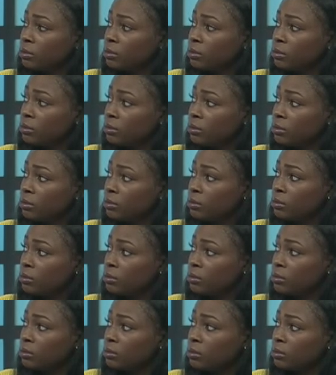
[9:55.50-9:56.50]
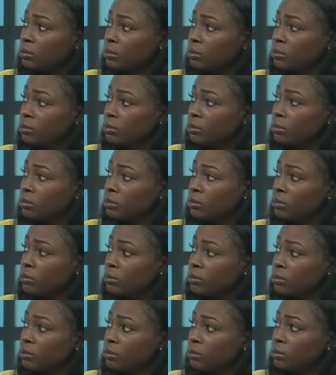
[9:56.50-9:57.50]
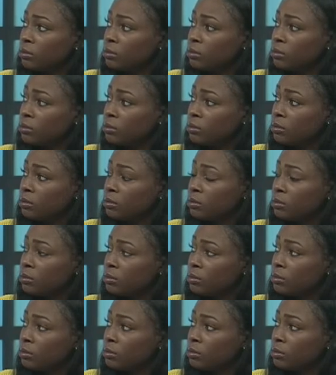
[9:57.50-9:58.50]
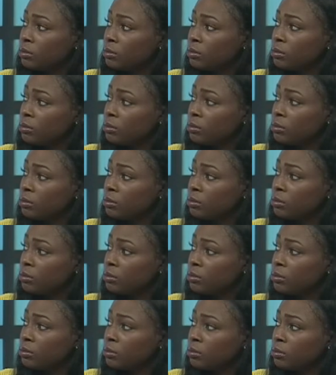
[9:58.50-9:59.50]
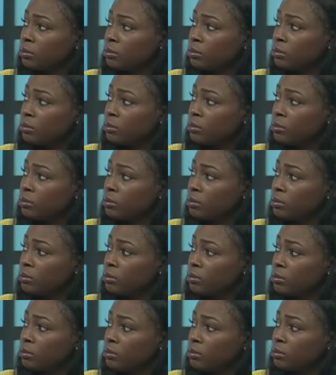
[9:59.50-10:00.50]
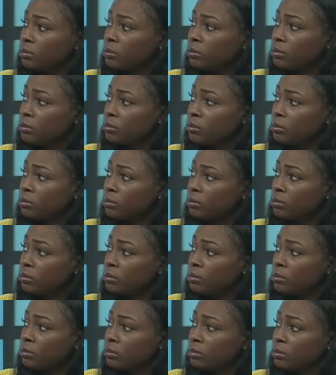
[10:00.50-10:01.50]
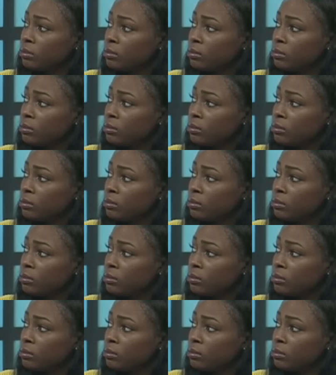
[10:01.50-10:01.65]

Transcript: The person shown says nothing.